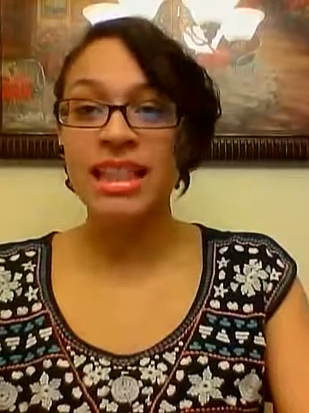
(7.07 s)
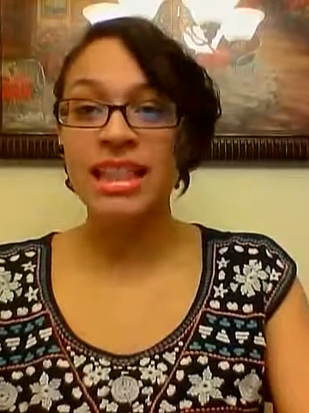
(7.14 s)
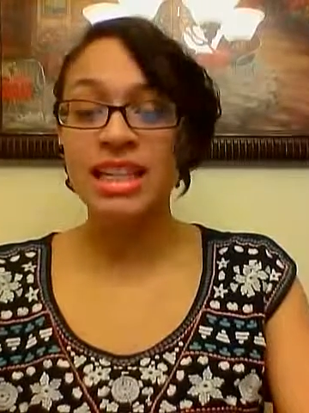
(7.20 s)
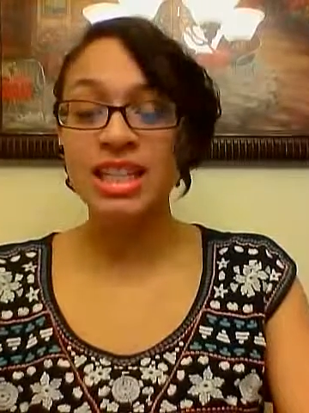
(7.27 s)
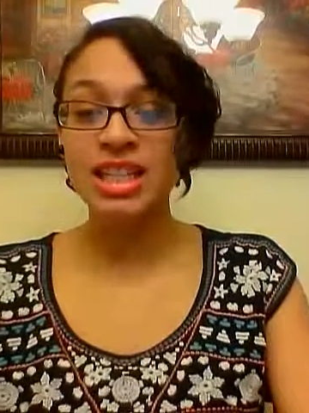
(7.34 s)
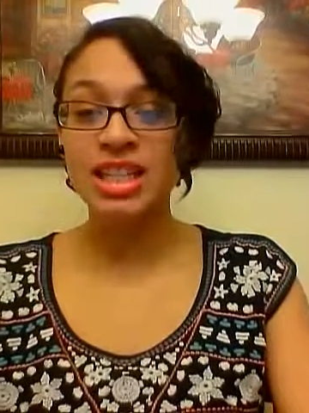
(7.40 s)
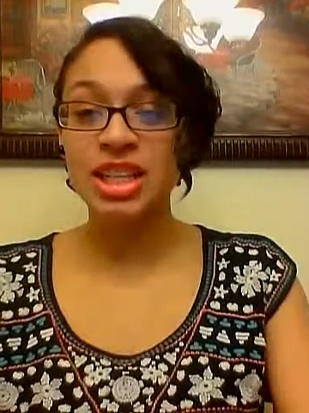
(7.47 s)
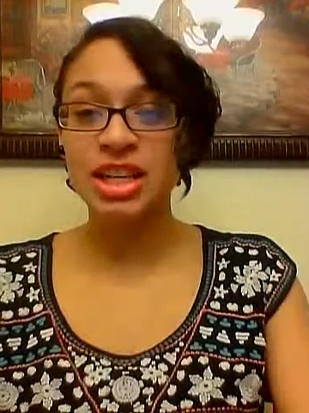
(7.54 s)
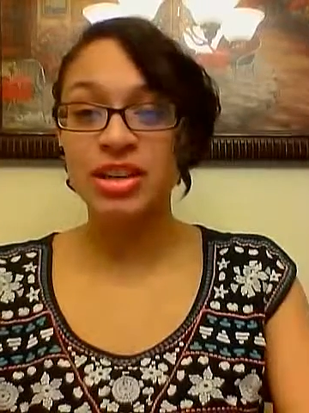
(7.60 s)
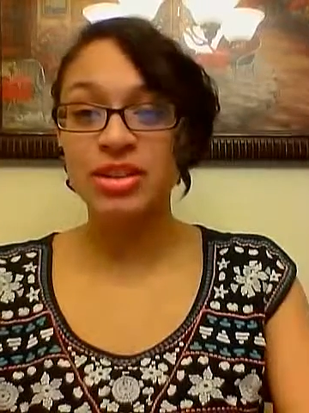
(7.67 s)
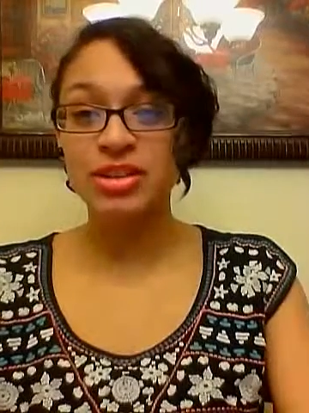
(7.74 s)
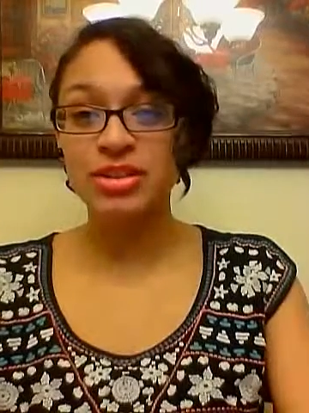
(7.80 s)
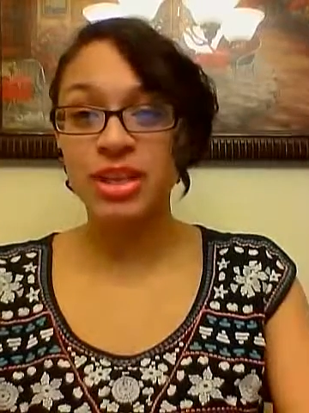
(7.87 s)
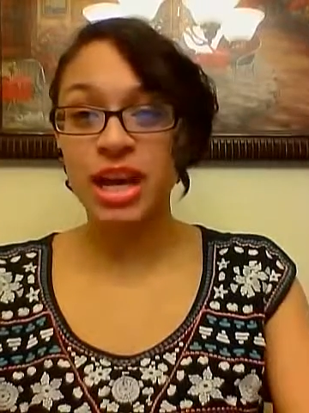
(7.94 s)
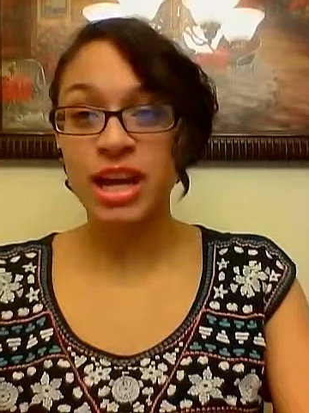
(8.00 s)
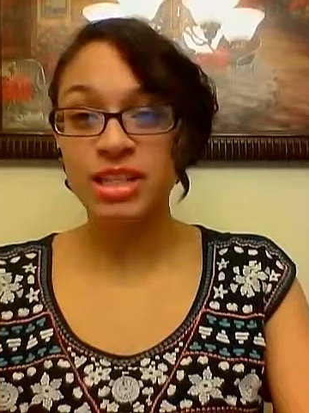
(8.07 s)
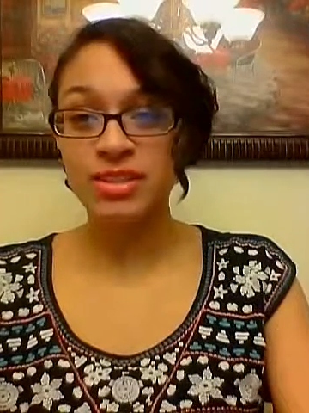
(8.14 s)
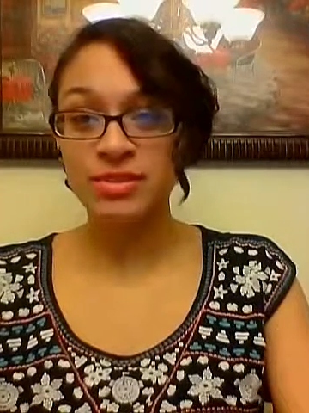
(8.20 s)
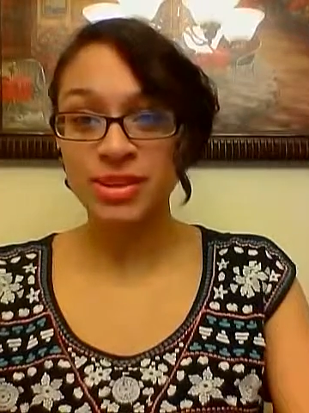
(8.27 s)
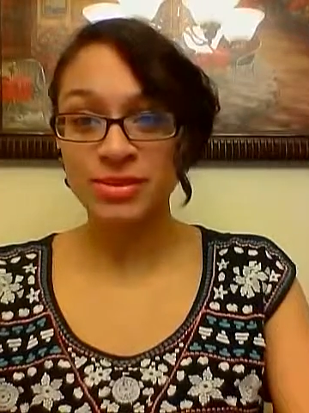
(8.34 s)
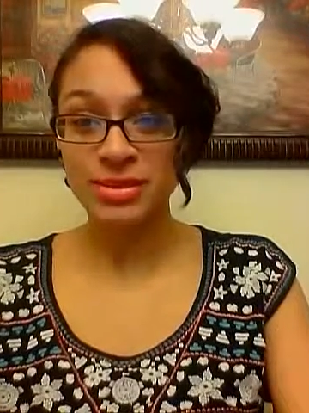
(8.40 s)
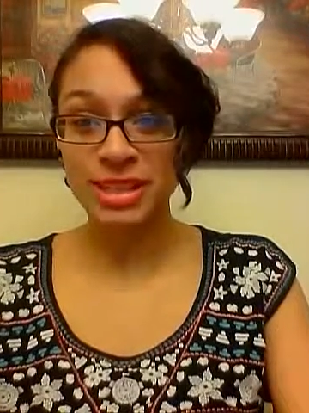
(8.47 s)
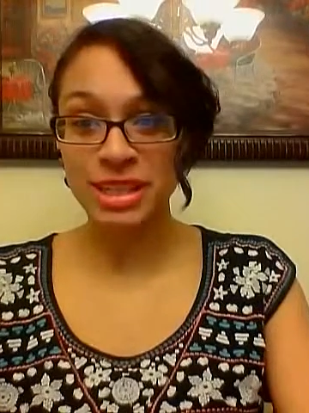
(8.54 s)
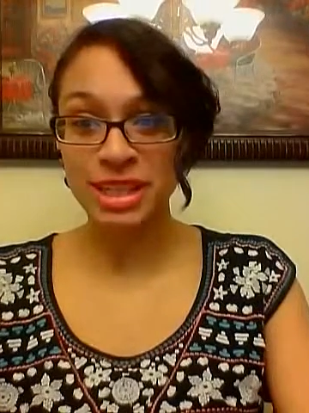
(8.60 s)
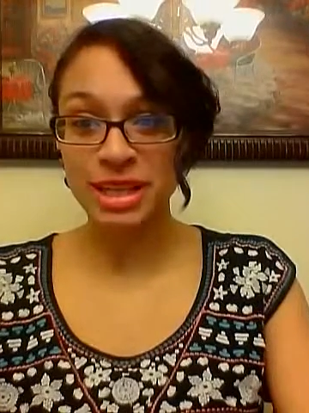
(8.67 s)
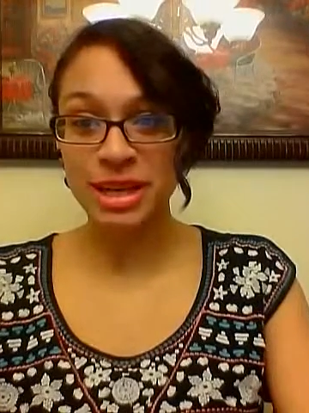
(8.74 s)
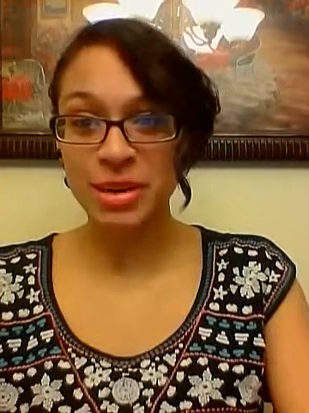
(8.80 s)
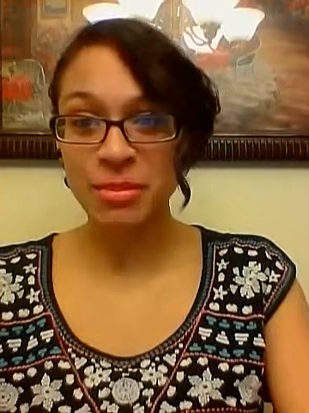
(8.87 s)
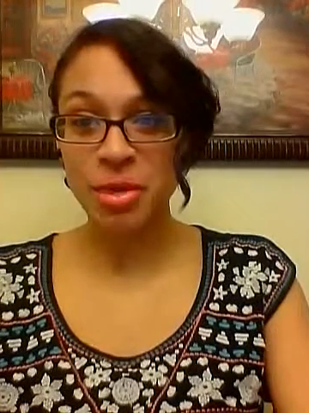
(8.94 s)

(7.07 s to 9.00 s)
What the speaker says: This year, 2015,